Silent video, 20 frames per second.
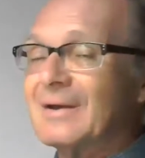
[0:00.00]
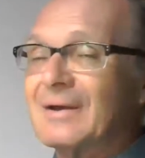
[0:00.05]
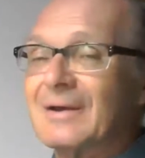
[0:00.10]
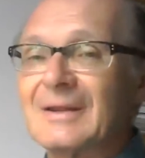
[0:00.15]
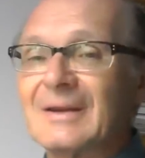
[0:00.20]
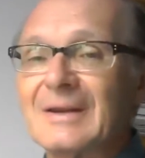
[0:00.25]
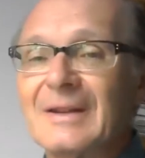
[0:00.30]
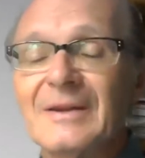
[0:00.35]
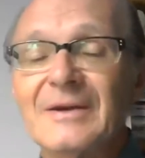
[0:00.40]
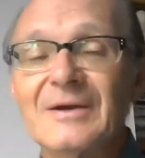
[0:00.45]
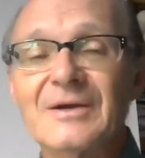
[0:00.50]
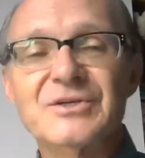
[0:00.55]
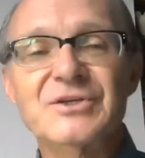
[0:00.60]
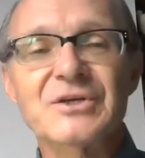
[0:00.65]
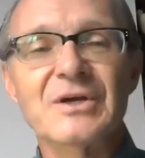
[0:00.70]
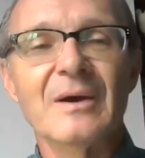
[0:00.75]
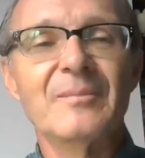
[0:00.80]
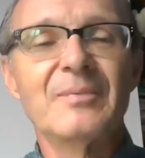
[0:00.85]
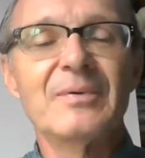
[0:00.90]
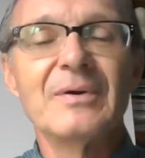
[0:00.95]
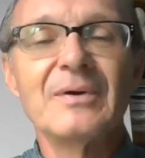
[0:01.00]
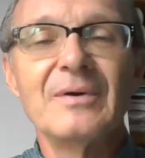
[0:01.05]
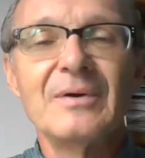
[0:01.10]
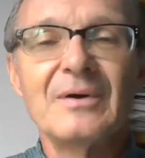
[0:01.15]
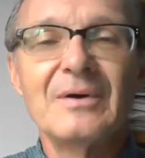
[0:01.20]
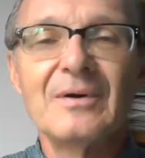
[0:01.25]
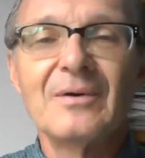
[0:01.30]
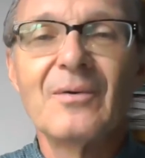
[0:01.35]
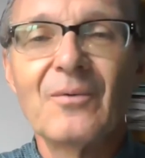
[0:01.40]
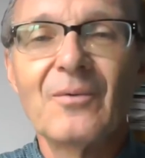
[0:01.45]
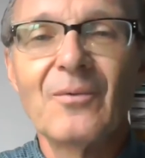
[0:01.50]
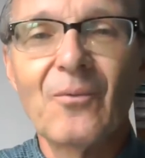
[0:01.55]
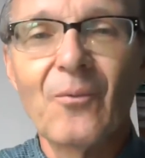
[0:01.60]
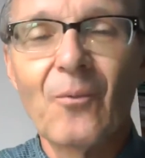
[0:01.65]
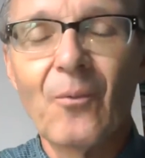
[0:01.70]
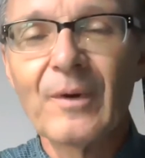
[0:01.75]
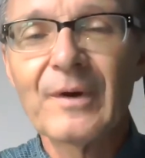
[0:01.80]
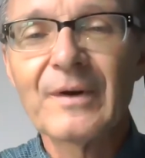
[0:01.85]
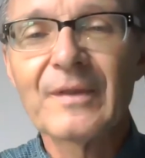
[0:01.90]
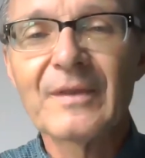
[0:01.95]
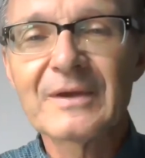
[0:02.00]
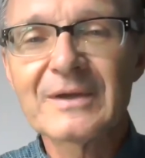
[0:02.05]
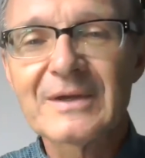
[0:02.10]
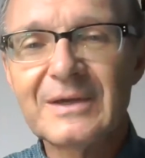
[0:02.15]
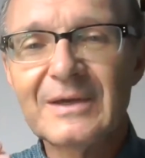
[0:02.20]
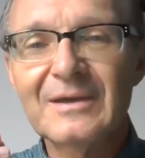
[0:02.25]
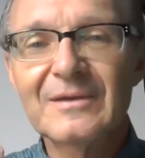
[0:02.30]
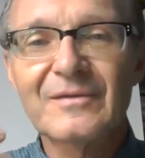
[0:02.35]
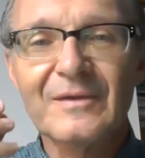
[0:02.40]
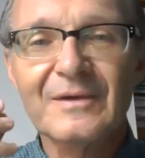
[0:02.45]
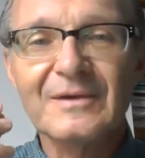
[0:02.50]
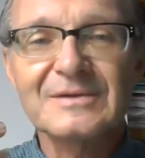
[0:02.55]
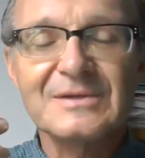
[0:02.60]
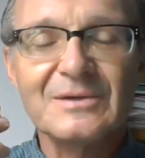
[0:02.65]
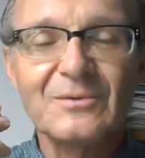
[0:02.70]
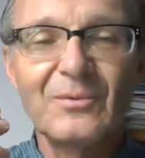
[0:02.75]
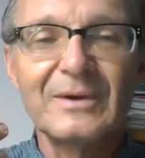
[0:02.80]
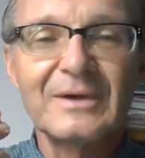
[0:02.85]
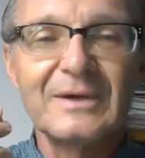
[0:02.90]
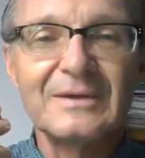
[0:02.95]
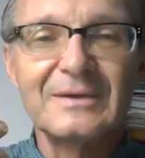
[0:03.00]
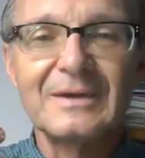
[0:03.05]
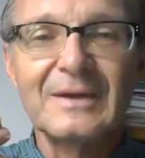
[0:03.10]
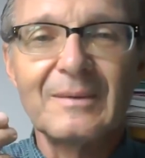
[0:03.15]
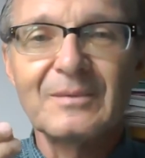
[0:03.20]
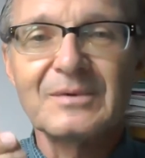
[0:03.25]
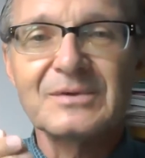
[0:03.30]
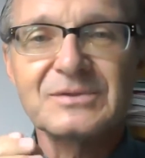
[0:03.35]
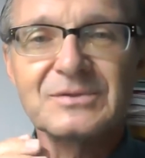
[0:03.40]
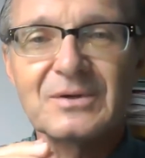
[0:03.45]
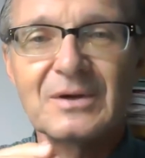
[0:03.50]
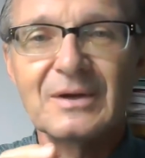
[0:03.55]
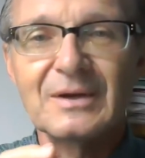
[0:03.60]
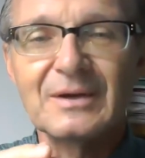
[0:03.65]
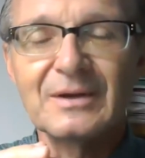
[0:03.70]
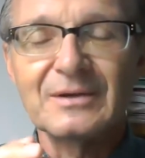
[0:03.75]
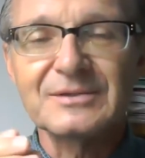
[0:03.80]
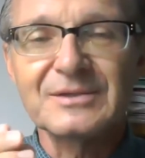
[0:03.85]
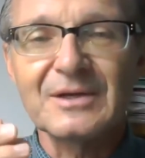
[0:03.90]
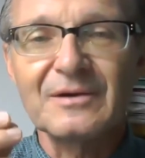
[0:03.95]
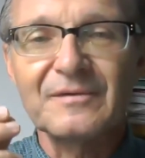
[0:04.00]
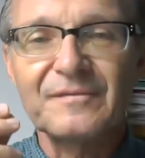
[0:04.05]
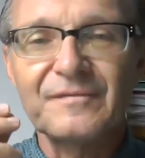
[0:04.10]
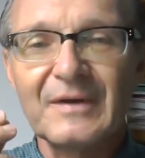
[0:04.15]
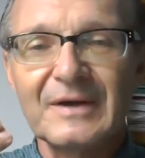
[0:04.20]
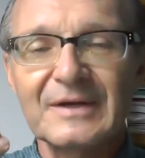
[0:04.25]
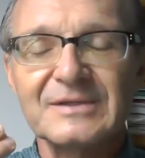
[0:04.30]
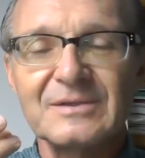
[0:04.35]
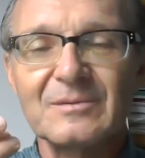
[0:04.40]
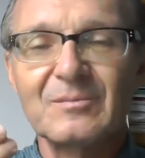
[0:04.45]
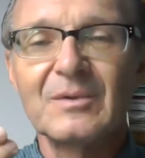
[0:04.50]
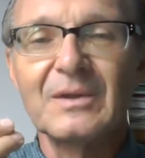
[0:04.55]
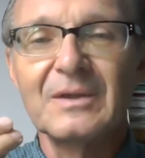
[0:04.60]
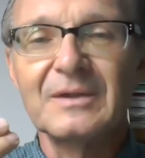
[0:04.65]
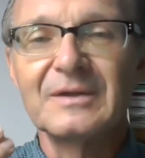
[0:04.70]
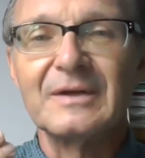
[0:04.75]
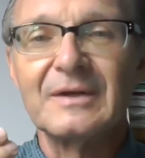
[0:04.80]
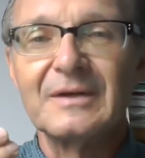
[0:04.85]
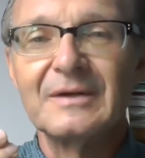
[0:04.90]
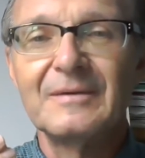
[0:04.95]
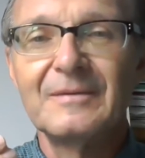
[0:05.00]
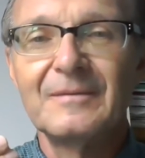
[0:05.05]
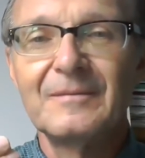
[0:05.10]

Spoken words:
in leadership, one of the key things that we can demonstrate is our flexibility.